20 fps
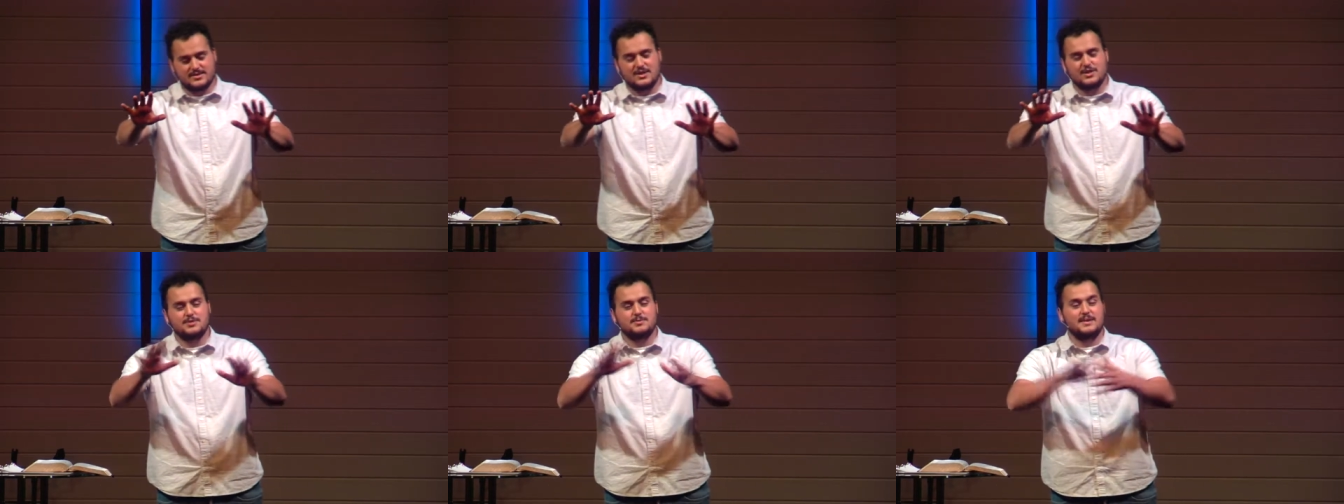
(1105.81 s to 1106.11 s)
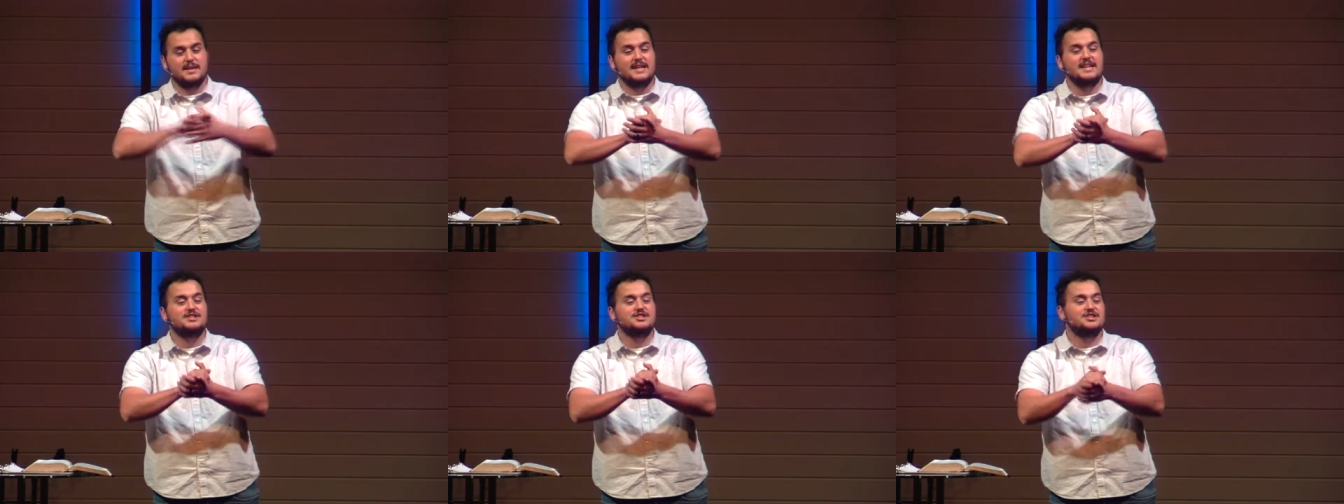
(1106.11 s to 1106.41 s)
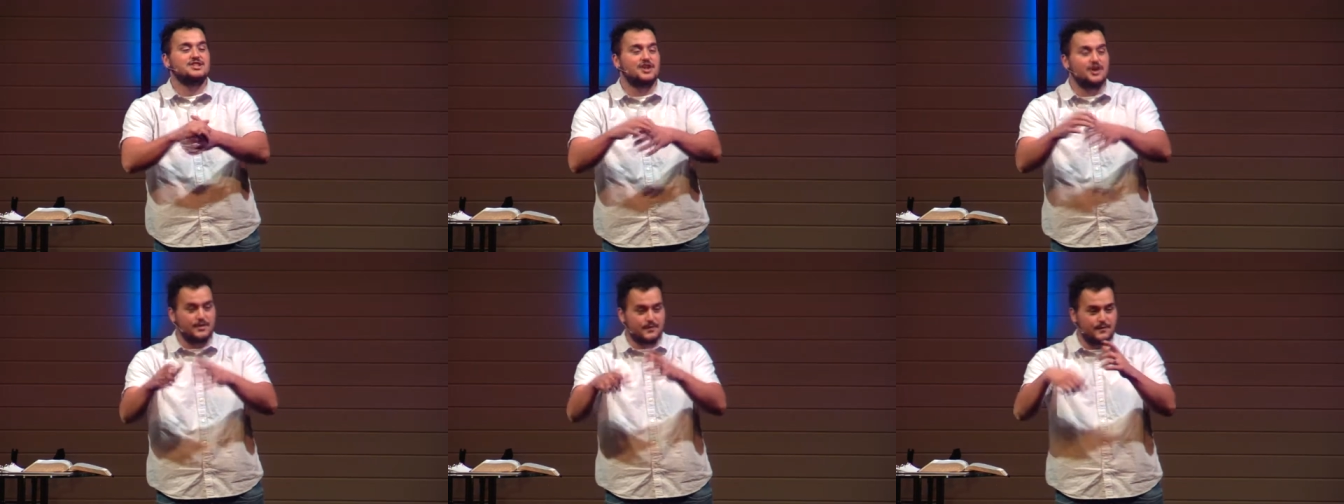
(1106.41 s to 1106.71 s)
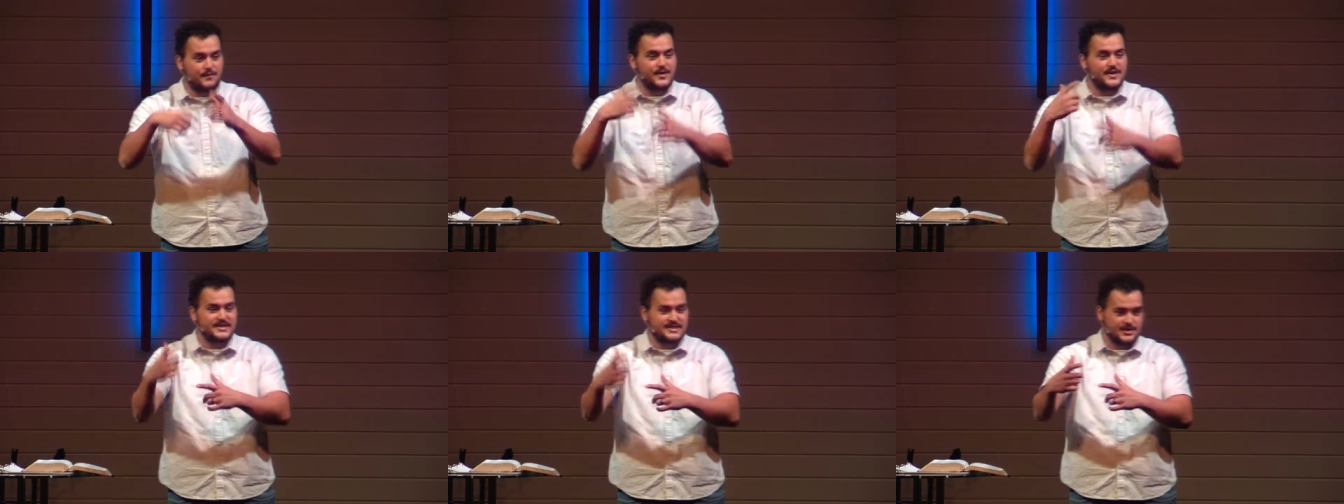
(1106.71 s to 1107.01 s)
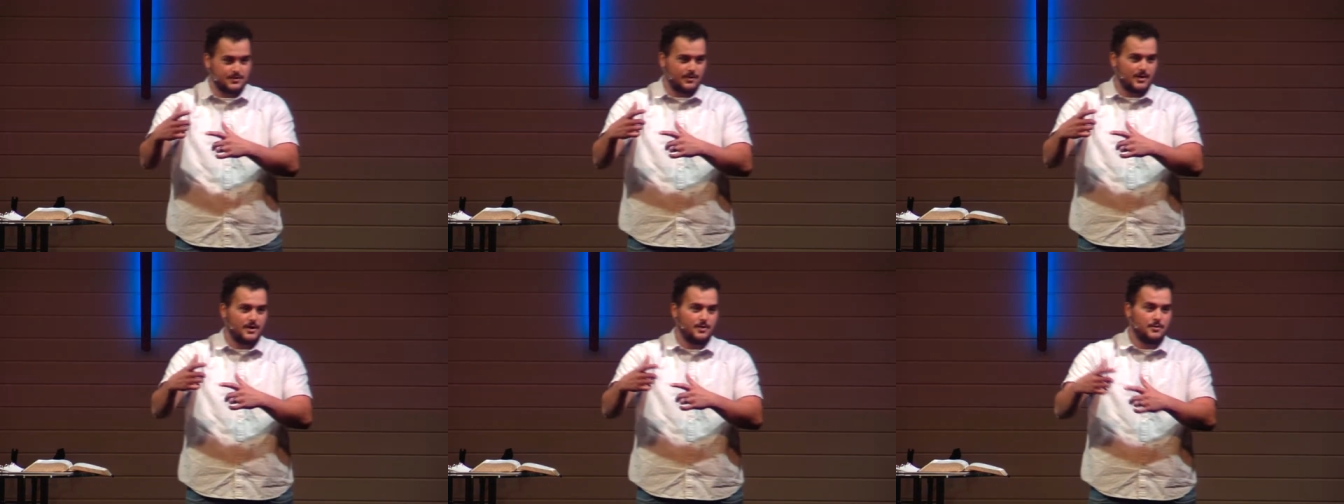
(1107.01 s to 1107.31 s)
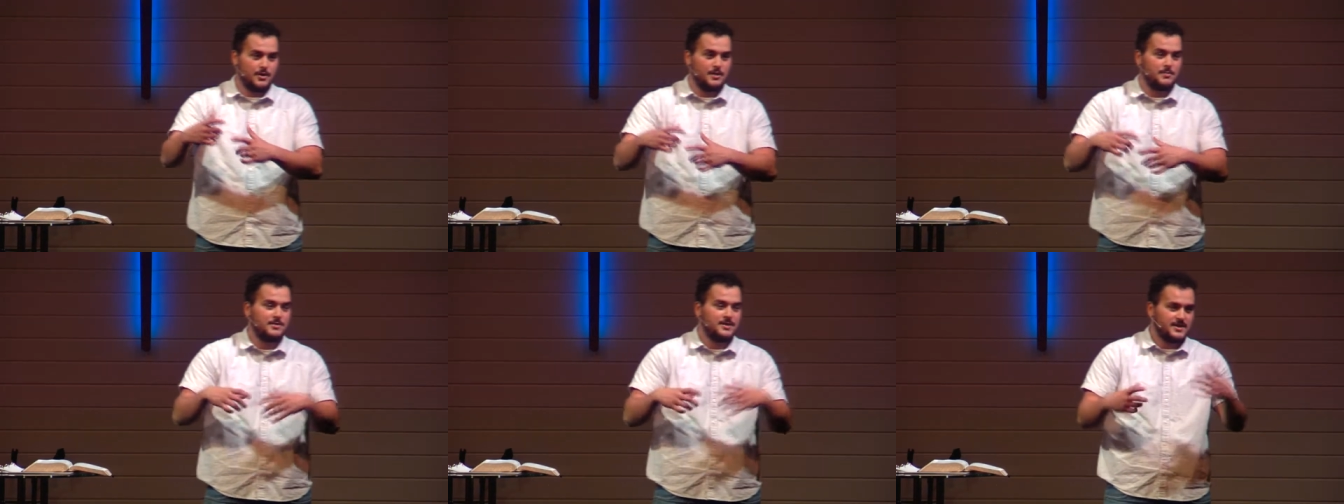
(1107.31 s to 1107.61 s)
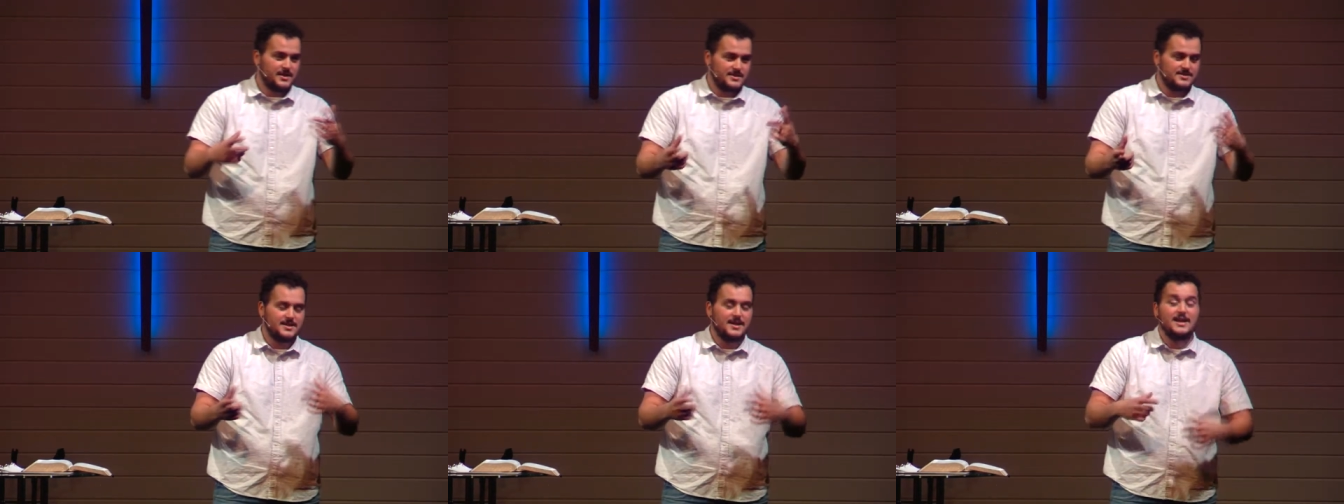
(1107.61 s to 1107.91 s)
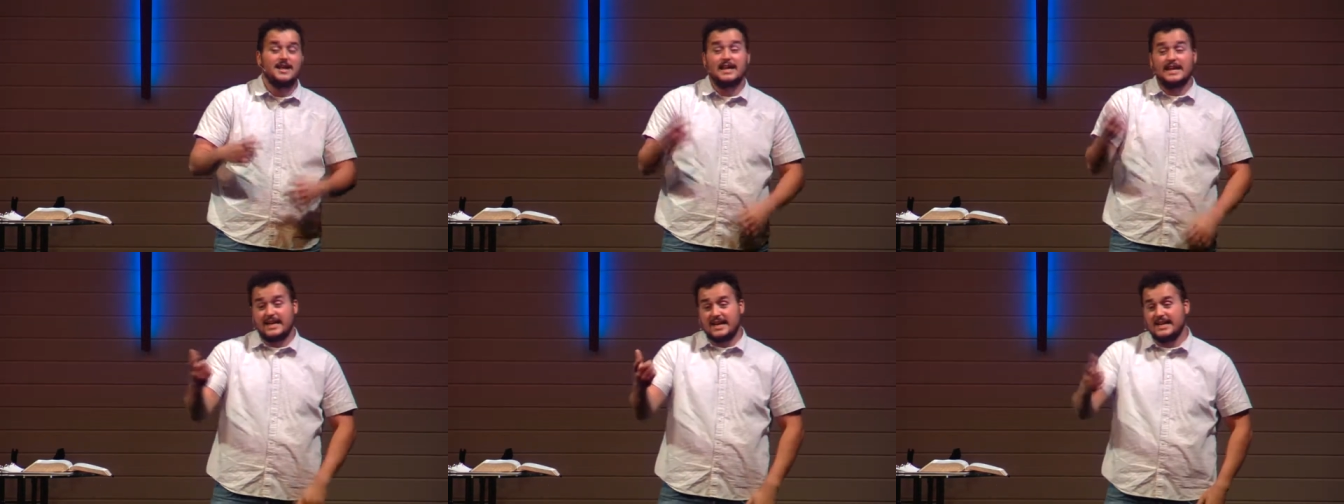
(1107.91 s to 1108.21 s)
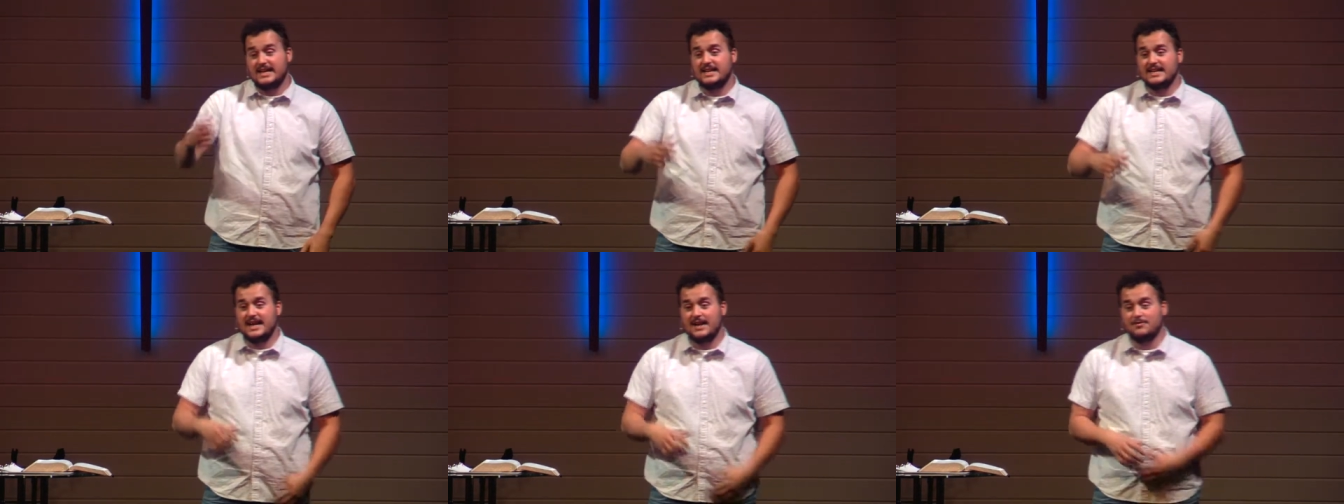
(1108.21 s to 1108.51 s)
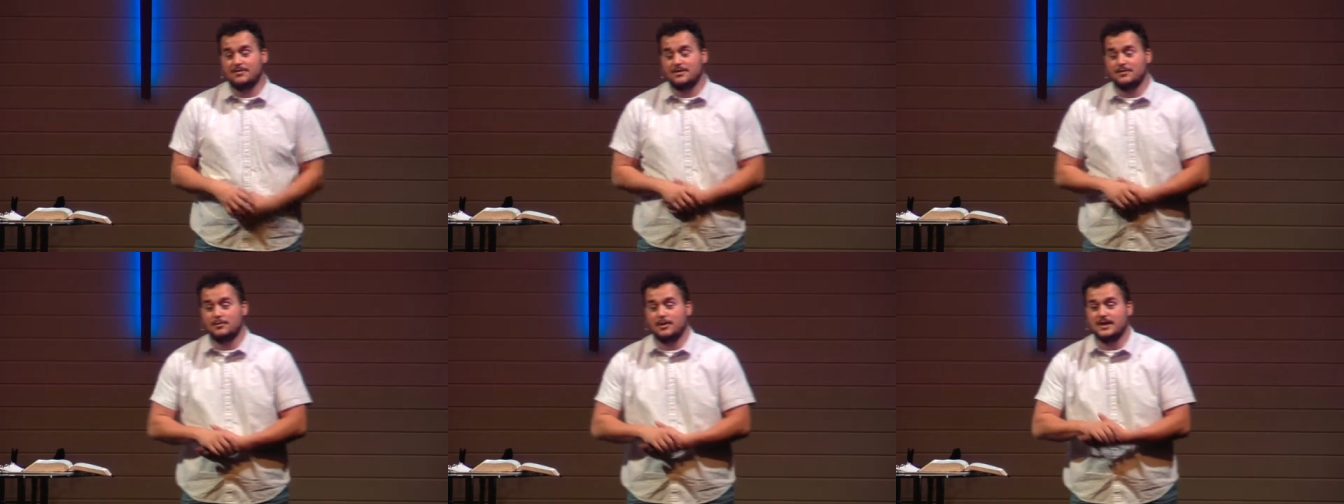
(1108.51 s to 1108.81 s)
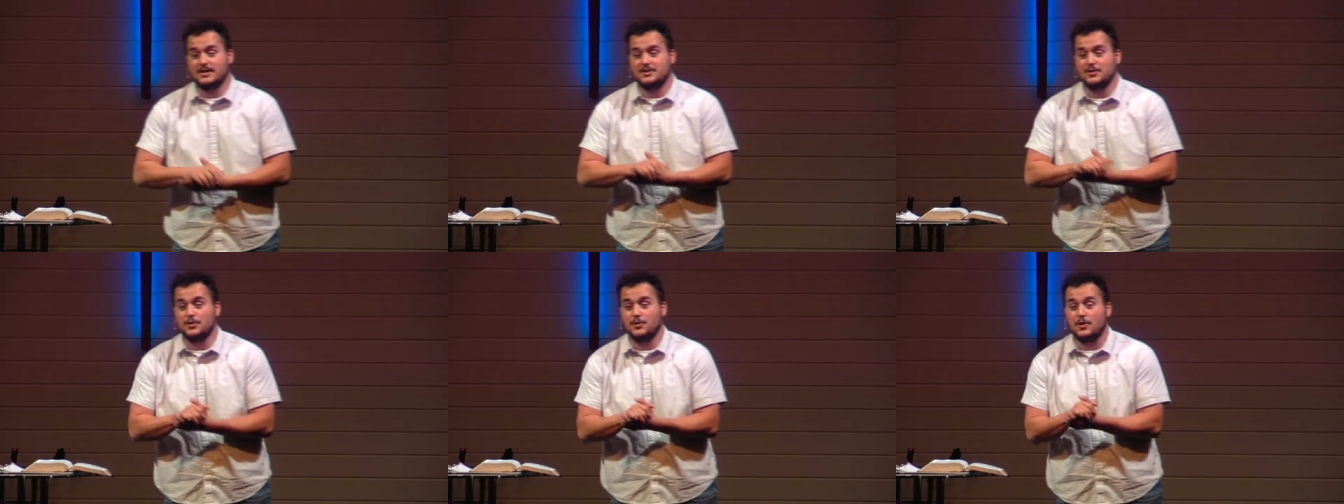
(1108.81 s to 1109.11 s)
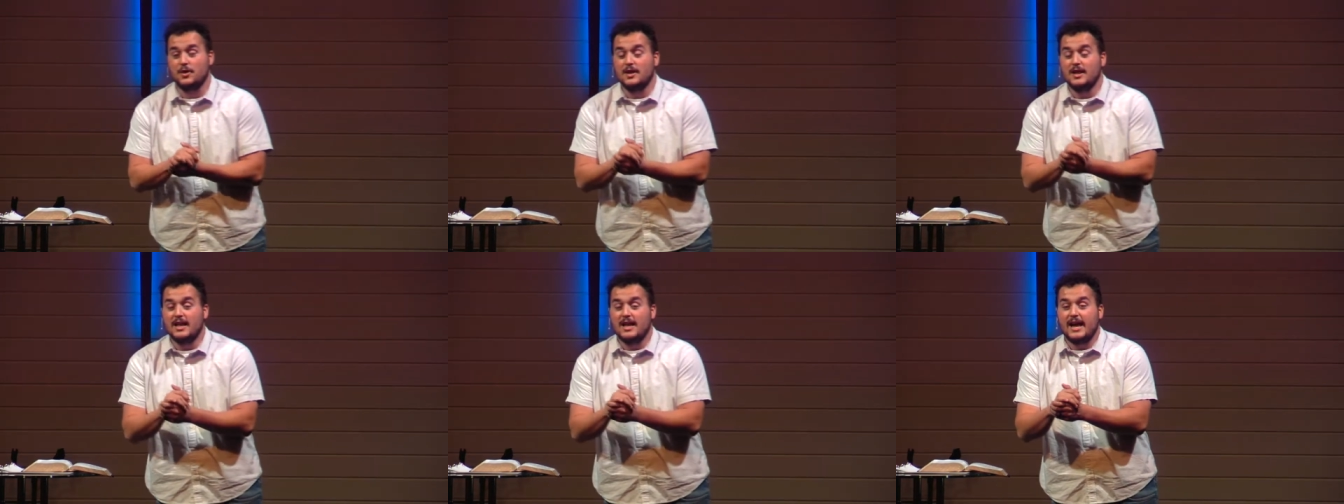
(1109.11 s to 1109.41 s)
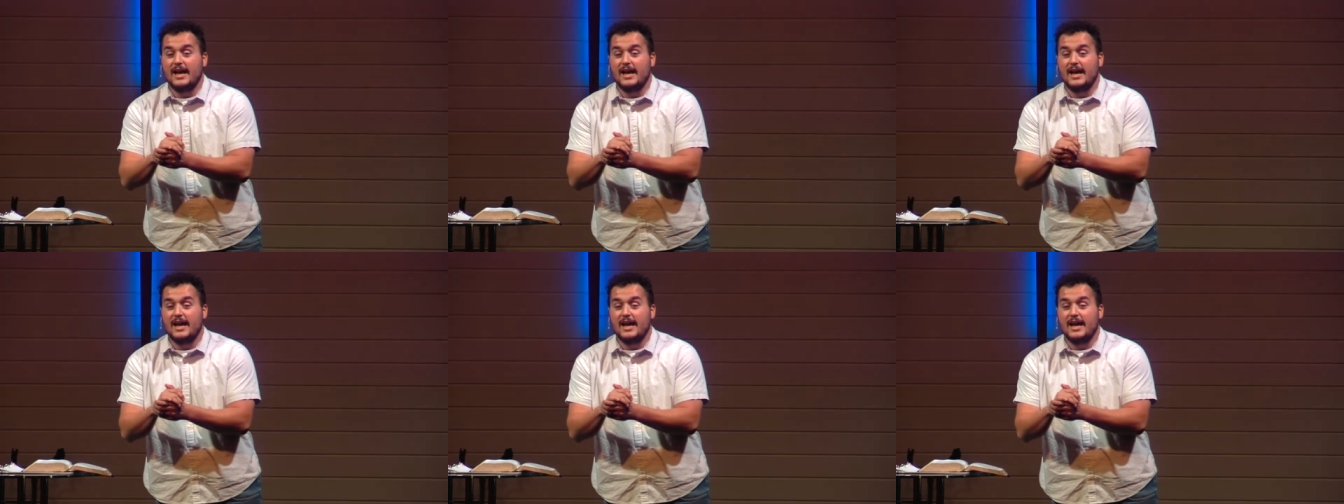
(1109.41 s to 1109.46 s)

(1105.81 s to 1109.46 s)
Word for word: Excuse me. He just couldn't fix it right away because he didn't have the right tool.